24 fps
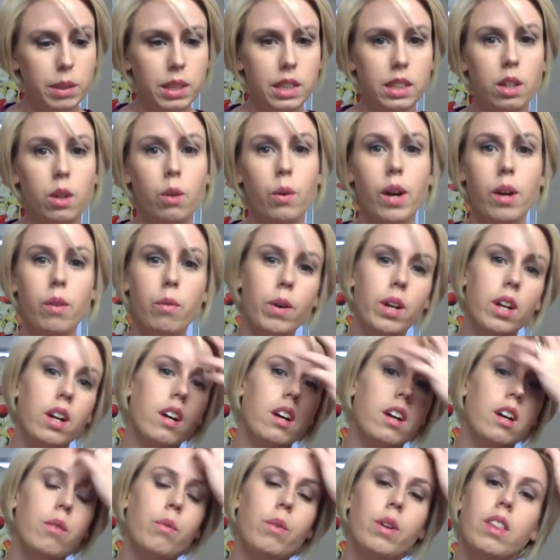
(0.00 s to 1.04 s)
so I went
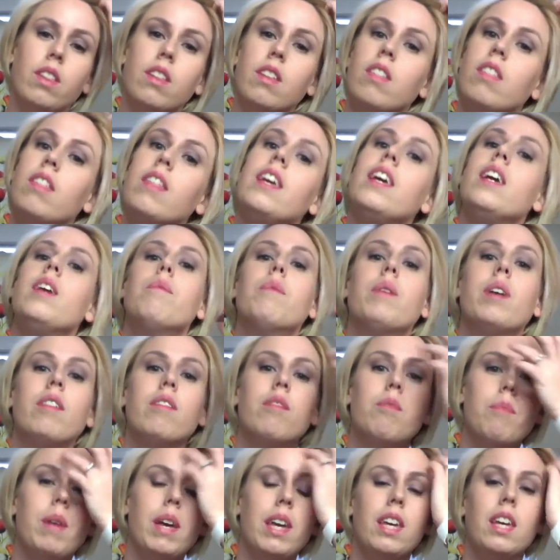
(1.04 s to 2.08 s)
on with the theme of
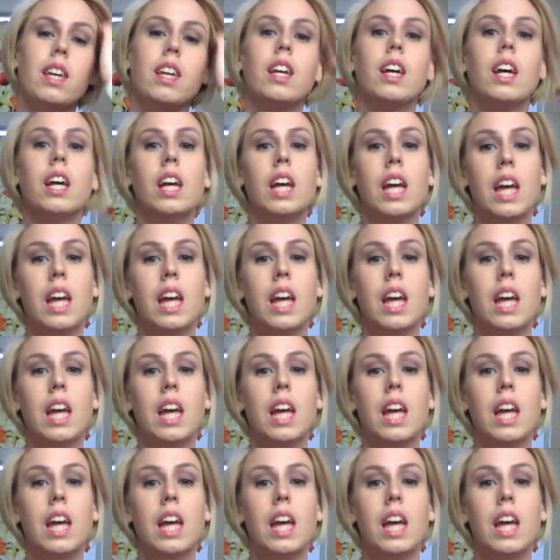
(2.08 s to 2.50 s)
making